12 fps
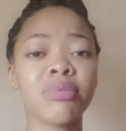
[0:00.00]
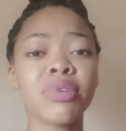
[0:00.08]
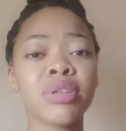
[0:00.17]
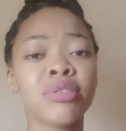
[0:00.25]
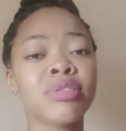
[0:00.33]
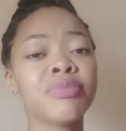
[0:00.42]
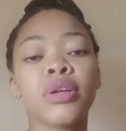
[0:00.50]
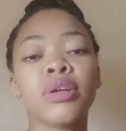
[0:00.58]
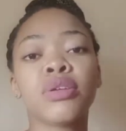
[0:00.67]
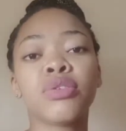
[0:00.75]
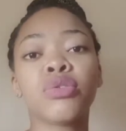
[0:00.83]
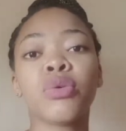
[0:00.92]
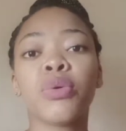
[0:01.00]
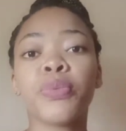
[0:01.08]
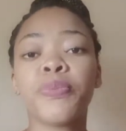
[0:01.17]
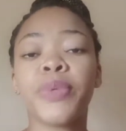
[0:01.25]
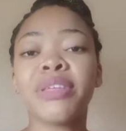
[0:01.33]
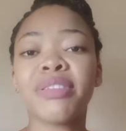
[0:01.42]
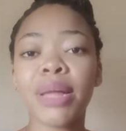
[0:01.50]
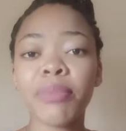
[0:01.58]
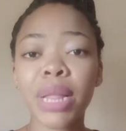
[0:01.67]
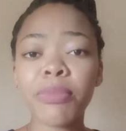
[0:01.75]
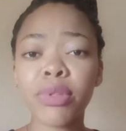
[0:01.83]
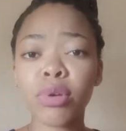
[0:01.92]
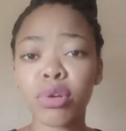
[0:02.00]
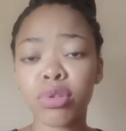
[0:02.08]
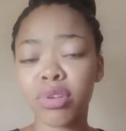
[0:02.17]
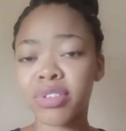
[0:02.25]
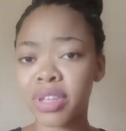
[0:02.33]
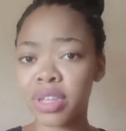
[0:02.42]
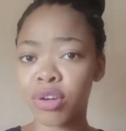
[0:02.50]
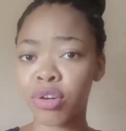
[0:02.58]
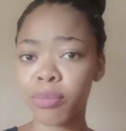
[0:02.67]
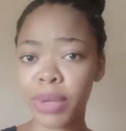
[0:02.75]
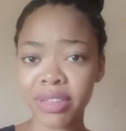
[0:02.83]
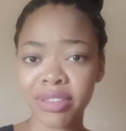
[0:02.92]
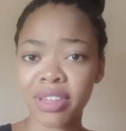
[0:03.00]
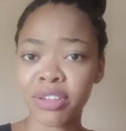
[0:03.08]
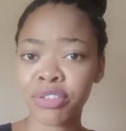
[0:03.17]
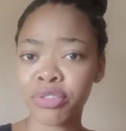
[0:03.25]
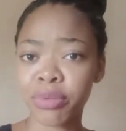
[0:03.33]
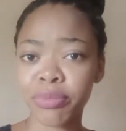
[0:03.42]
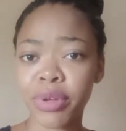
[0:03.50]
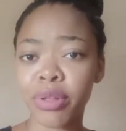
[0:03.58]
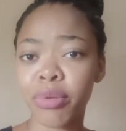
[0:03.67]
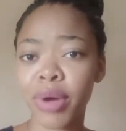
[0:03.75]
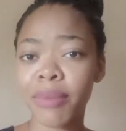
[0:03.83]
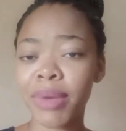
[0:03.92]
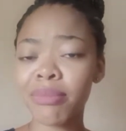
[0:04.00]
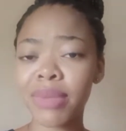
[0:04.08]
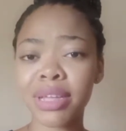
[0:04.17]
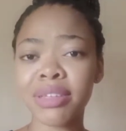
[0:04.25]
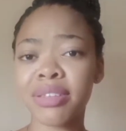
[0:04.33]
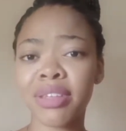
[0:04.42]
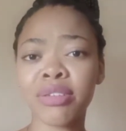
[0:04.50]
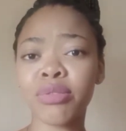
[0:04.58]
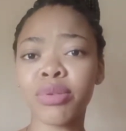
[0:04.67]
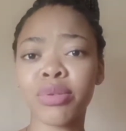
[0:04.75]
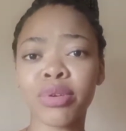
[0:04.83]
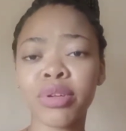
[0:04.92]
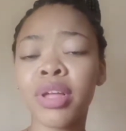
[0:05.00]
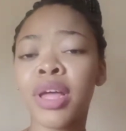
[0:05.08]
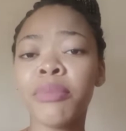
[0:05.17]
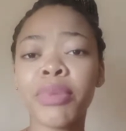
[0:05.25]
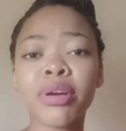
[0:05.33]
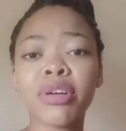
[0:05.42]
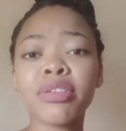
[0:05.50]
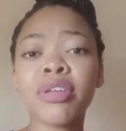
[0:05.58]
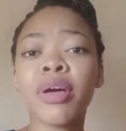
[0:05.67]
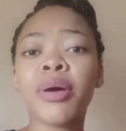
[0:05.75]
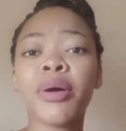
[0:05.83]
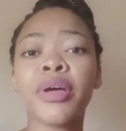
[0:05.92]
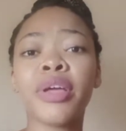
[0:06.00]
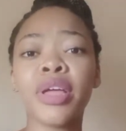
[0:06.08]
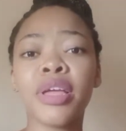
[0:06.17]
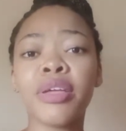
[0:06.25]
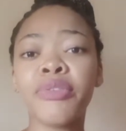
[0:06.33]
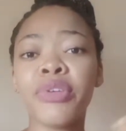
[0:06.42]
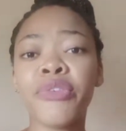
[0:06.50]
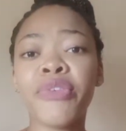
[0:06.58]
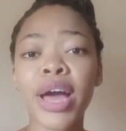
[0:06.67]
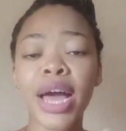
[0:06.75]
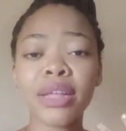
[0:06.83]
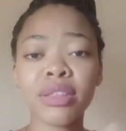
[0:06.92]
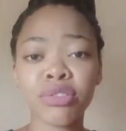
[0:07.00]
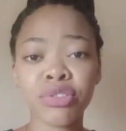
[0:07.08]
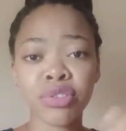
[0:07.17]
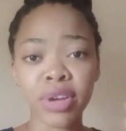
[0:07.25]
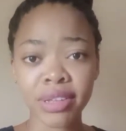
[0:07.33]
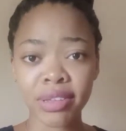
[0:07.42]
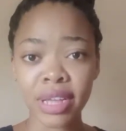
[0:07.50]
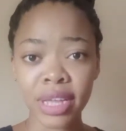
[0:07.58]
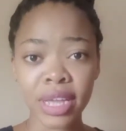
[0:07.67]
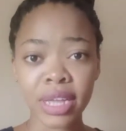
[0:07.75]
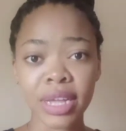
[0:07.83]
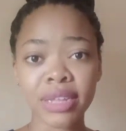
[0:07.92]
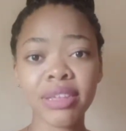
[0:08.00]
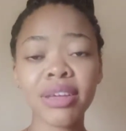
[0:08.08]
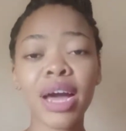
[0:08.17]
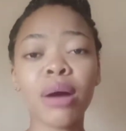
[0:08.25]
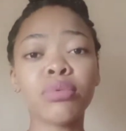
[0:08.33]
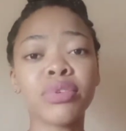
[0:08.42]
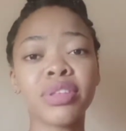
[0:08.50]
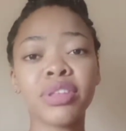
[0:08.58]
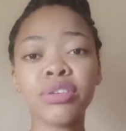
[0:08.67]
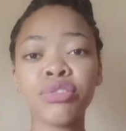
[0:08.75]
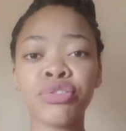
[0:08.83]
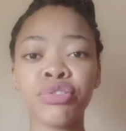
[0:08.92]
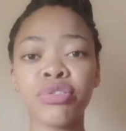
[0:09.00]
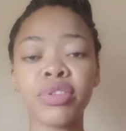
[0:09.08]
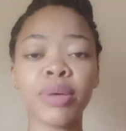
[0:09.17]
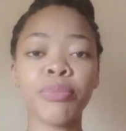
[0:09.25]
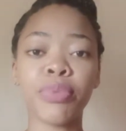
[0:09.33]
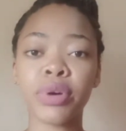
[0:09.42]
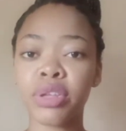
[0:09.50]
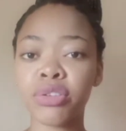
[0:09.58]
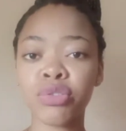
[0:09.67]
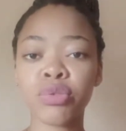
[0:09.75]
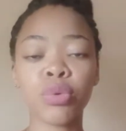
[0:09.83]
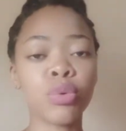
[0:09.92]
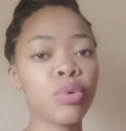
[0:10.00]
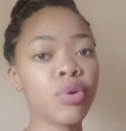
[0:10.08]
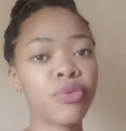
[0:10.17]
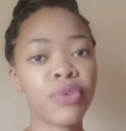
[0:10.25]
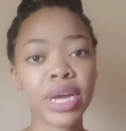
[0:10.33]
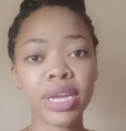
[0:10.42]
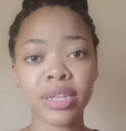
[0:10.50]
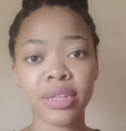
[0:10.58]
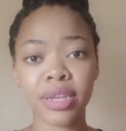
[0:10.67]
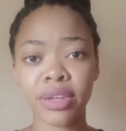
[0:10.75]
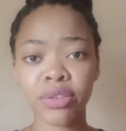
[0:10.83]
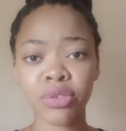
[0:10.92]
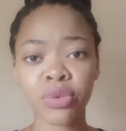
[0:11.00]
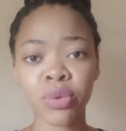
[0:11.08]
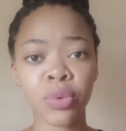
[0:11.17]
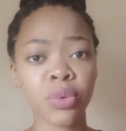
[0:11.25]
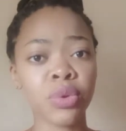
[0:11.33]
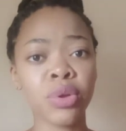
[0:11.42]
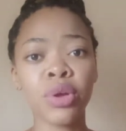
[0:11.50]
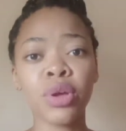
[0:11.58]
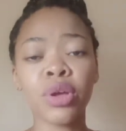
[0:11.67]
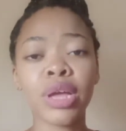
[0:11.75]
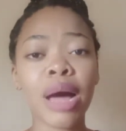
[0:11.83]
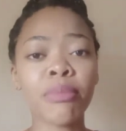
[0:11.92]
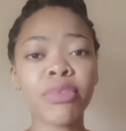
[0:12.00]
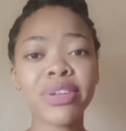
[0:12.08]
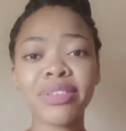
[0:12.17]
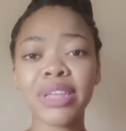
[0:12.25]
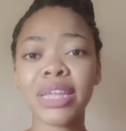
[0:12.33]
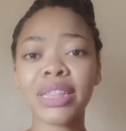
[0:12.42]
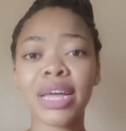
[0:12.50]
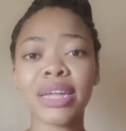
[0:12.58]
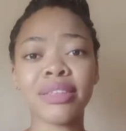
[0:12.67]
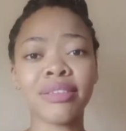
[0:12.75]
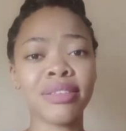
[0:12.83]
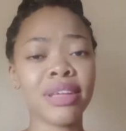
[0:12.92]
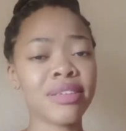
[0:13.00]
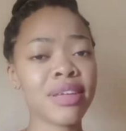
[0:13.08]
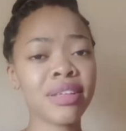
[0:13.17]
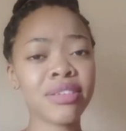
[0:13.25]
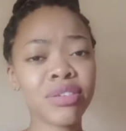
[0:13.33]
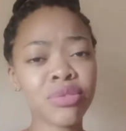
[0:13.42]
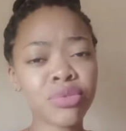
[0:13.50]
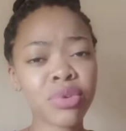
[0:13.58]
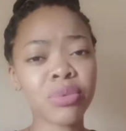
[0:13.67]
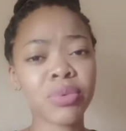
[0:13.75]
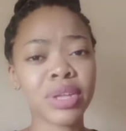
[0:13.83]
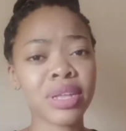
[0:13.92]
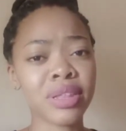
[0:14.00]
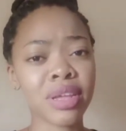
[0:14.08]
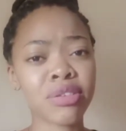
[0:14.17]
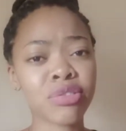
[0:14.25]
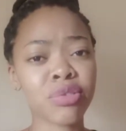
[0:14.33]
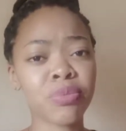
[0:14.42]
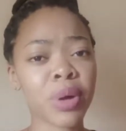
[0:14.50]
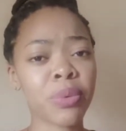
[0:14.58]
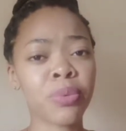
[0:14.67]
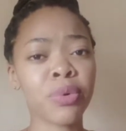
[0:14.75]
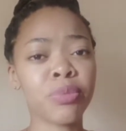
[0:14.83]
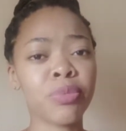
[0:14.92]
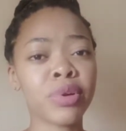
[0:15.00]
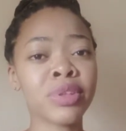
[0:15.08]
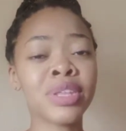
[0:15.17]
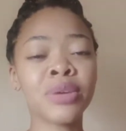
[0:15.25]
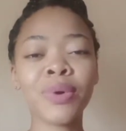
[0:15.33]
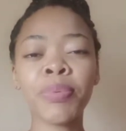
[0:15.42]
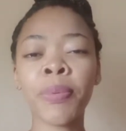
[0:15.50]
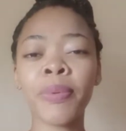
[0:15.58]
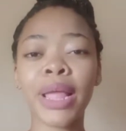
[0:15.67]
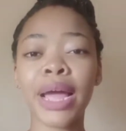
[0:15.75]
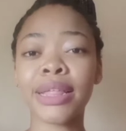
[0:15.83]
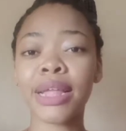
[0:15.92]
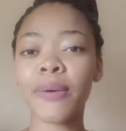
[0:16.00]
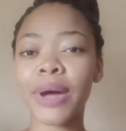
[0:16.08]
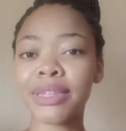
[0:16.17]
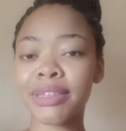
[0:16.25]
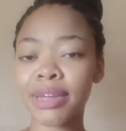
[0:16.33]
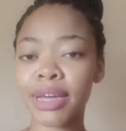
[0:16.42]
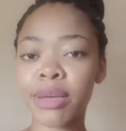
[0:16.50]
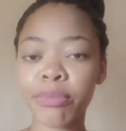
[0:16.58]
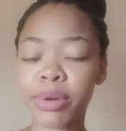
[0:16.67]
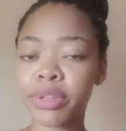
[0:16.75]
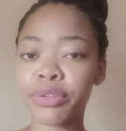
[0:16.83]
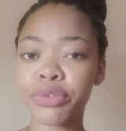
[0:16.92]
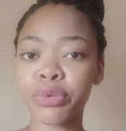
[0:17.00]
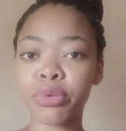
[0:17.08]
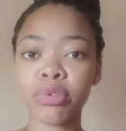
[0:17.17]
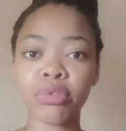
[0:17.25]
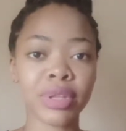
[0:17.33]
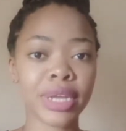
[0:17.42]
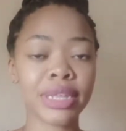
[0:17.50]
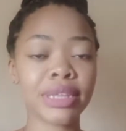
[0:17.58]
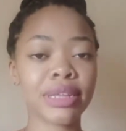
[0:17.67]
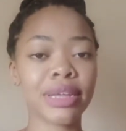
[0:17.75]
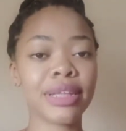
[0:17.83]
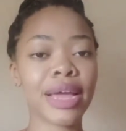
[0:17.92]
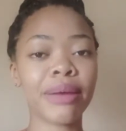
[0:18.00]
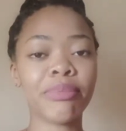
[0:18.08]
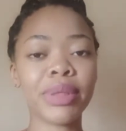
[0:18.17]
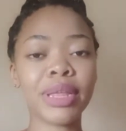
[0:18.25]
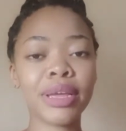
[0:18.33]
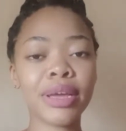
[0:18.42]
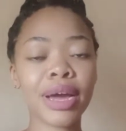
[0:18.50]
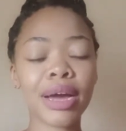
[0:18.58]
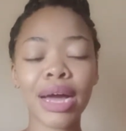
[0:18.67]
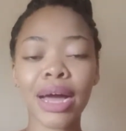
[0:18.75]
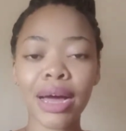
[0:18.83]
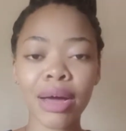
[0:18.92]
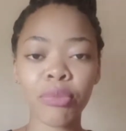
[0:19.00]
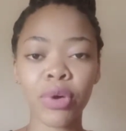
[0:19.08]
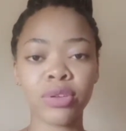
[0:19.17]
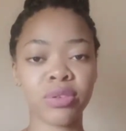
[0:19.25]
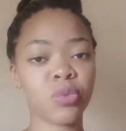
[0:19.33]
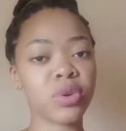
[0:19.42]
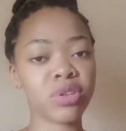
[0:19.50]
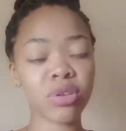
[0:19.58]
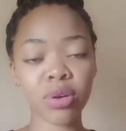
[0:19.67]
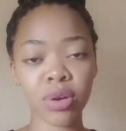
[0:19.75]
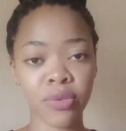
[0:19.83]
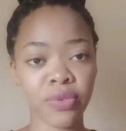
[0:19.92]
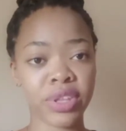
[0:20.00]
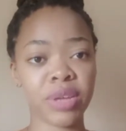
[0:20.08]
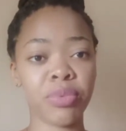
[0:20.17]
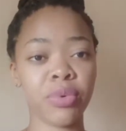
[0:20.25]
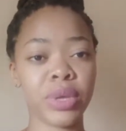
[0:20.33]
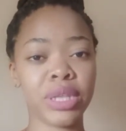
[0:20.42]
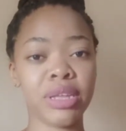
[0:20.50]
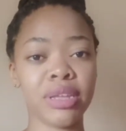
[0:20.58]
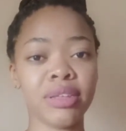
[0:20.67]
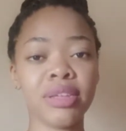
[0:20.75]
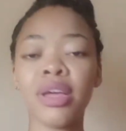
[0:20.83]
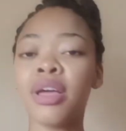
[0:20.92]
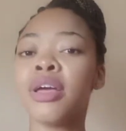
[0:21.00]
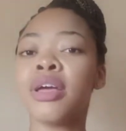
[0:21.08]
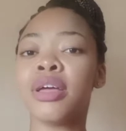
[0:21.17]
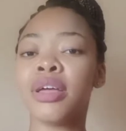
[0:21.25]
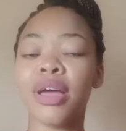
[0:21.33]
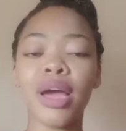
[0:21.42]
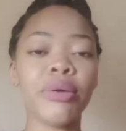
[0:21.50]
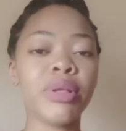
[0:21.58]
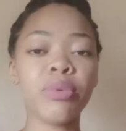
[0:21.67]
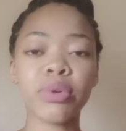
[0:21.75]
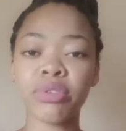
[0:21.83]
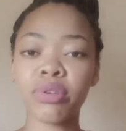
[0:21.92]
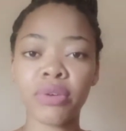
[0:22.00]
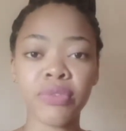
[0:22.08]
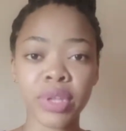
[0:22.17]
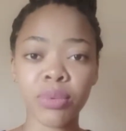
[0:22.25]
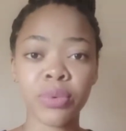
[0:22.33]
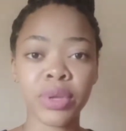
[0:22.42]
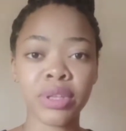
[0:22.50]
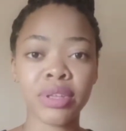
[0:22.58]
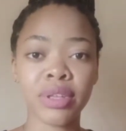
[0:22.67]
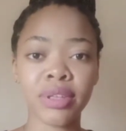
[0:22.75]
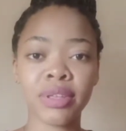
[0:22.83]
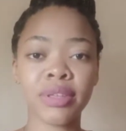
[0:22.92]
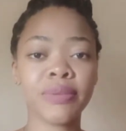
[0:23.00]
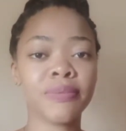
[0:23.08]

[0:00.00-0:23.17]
down. So please let me know your thoughts in the comment section below. Am I making sense or not? Because if I had the choice again, I think I would still choose a boarding school over a day school. I'm not saying that there's anything wrong with a day school per code, but the way people are now attacking boarding schools on the internet, I really was not comfortable with it. I really wasn't comfortable with it.